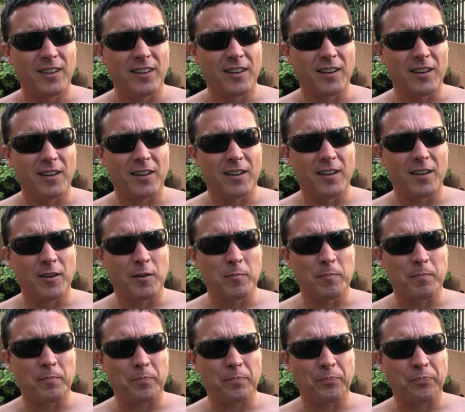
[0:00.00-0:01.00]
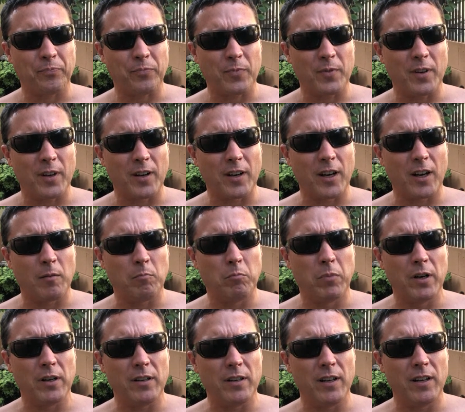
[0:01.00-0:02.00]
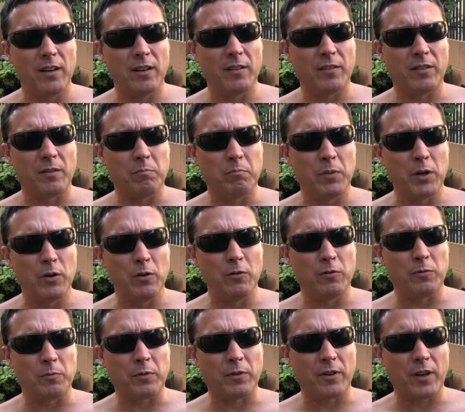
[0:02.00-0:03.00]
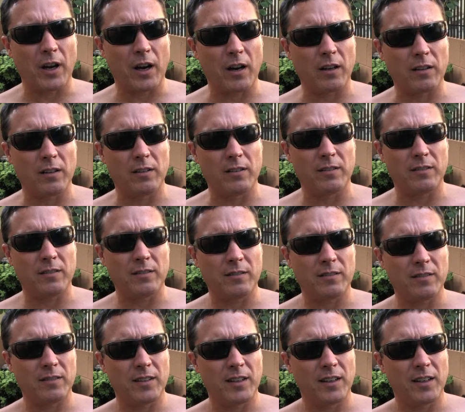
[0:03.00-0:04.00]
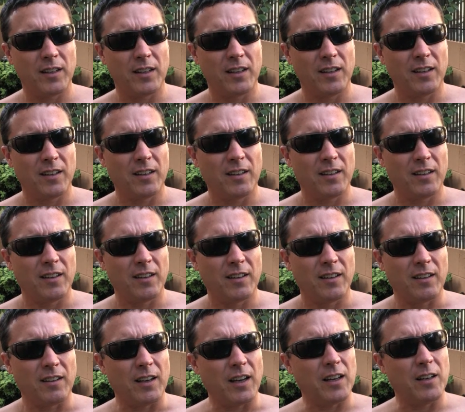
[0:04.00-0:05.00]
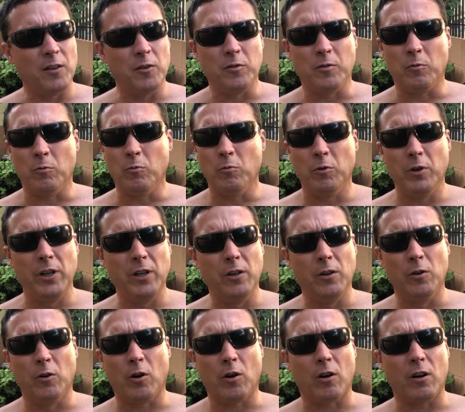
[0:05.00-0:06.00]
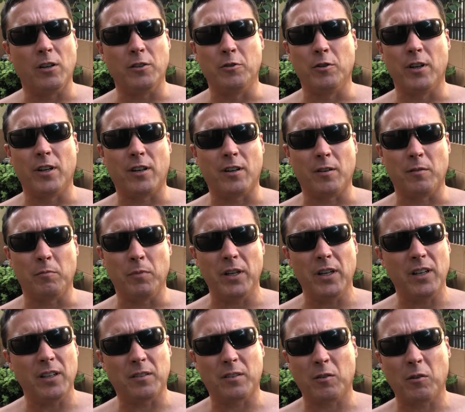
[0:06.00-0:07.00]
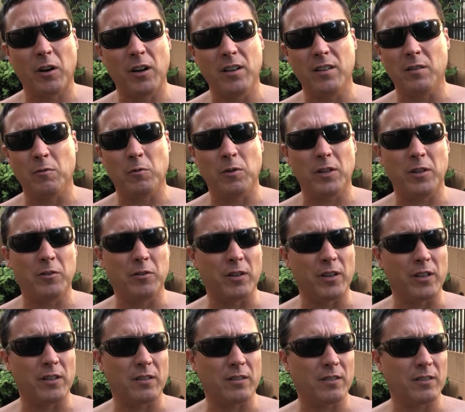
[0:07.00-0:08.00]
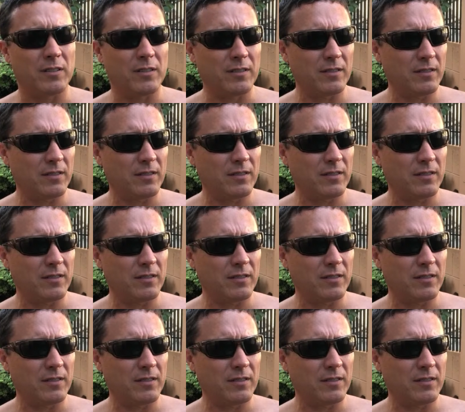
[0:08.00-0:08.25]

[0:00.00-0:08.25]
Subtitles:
I got a buddy down in Cebu from Scotland. That dude's a real hard drinker, but he gets crazy when he drinks.